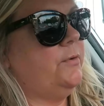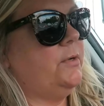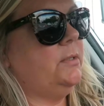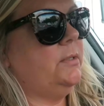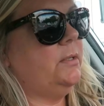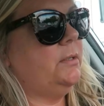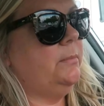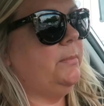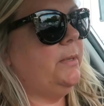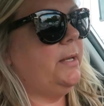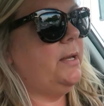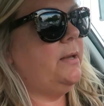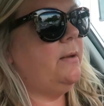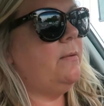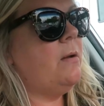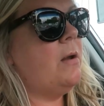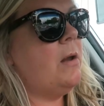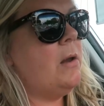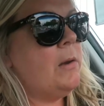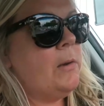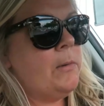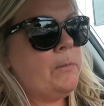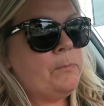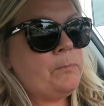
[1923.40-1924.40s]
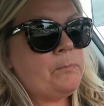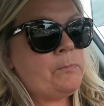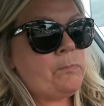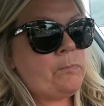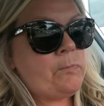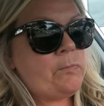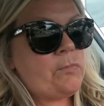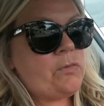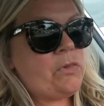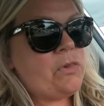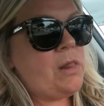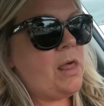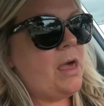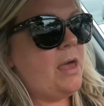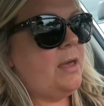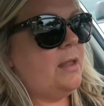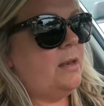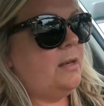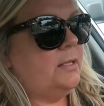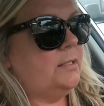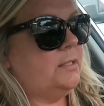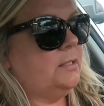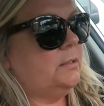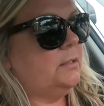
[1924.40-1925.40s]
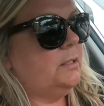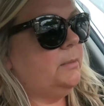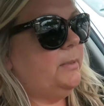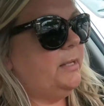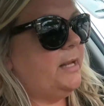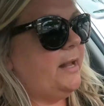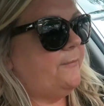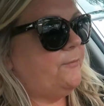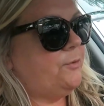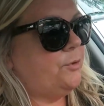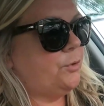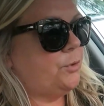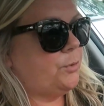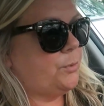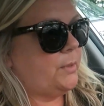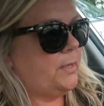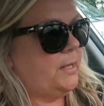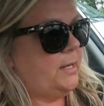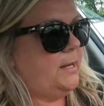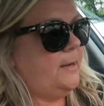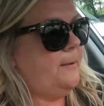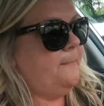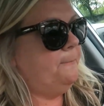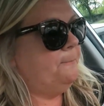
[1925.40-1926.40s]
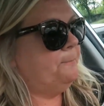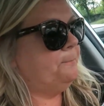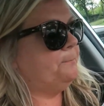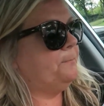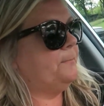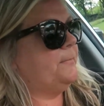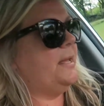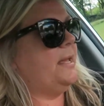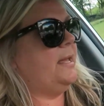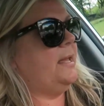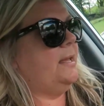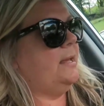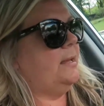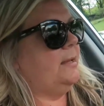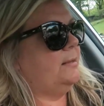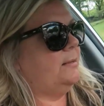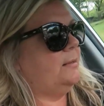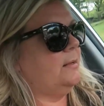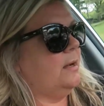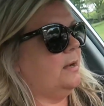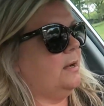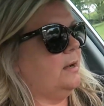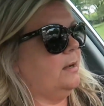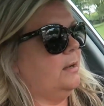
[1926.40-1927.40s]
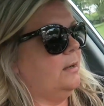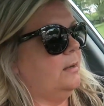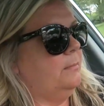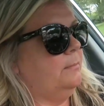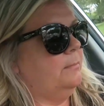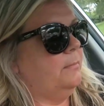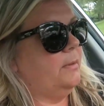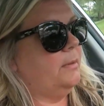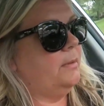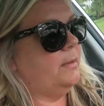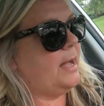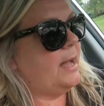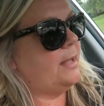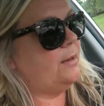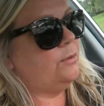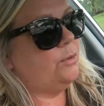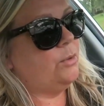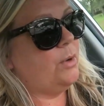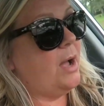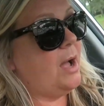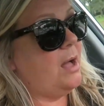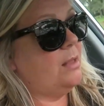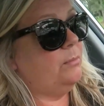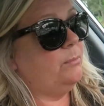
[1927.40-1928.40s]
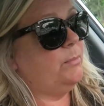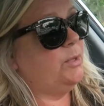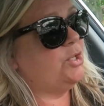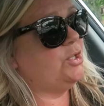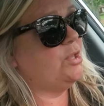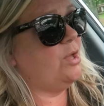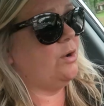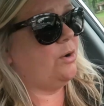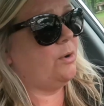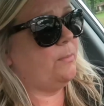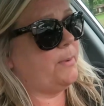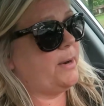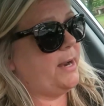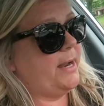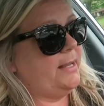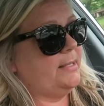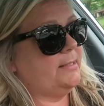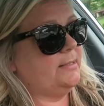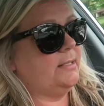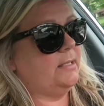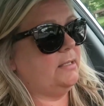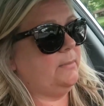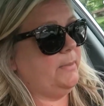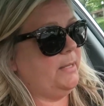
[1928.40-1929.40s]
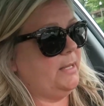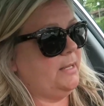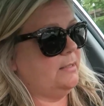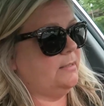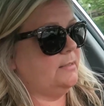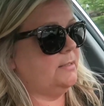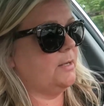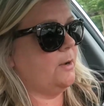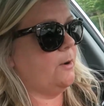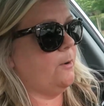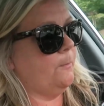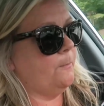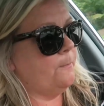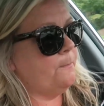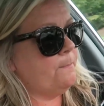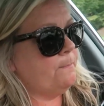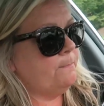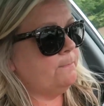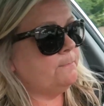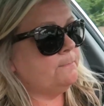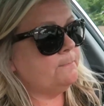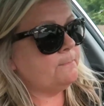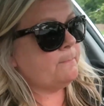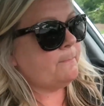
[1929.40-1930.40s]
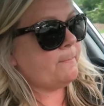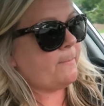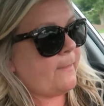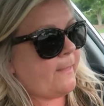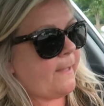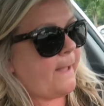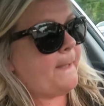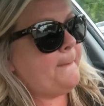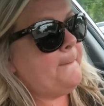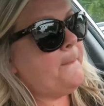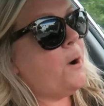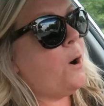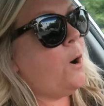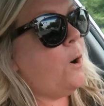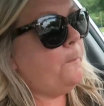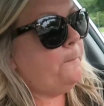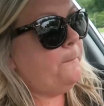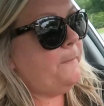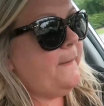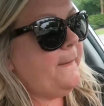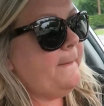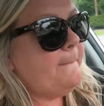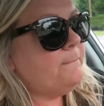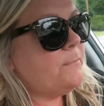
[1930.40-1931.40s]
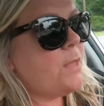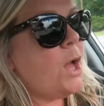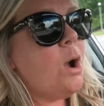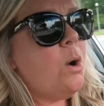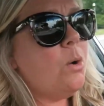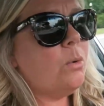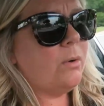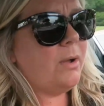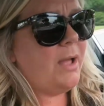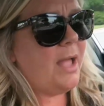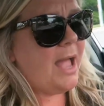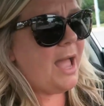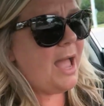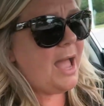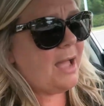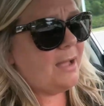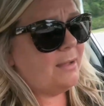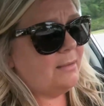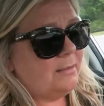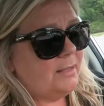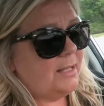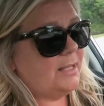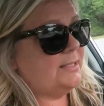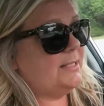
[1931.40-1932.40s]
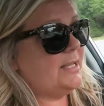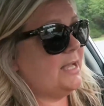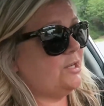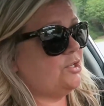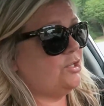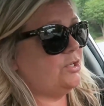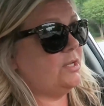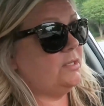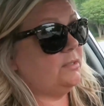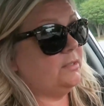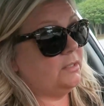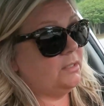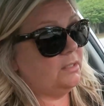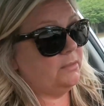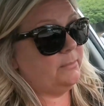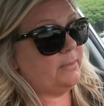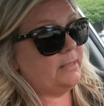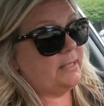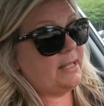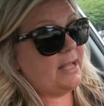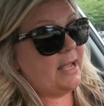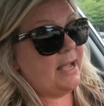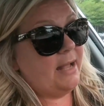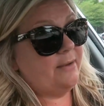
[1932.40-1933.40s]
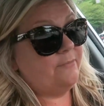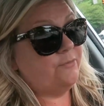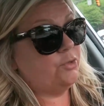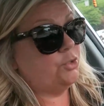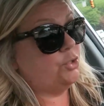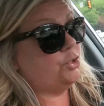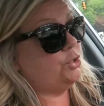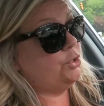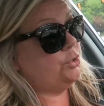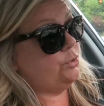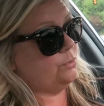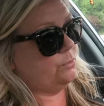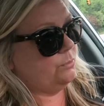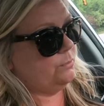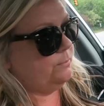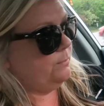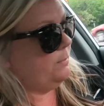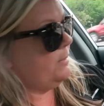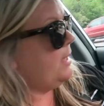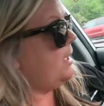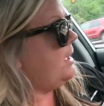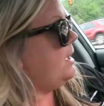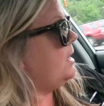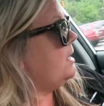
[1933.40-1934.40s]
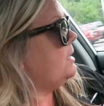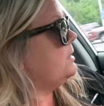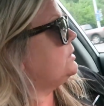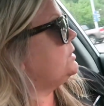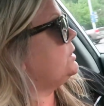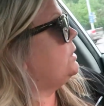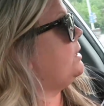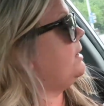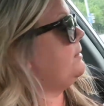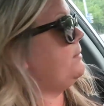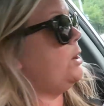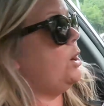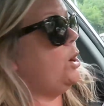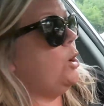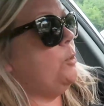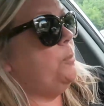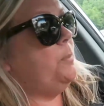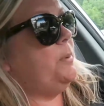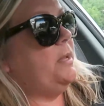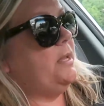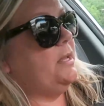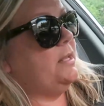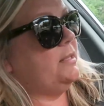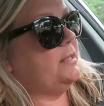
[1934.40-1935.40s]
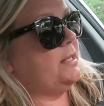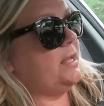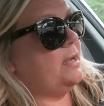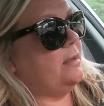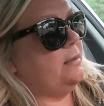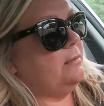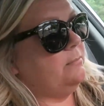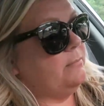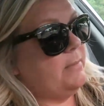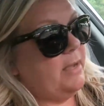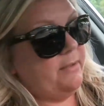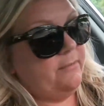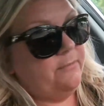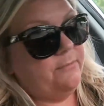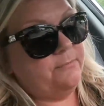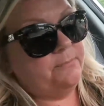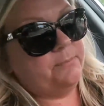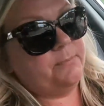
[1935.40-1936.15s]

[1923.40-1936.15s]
for a little bit. And it's a little bit after three. And um, I don't know how much longer Brian's gonna be, so I'm hoping oh ha it's actually a little bit after two. So I'm hoping that my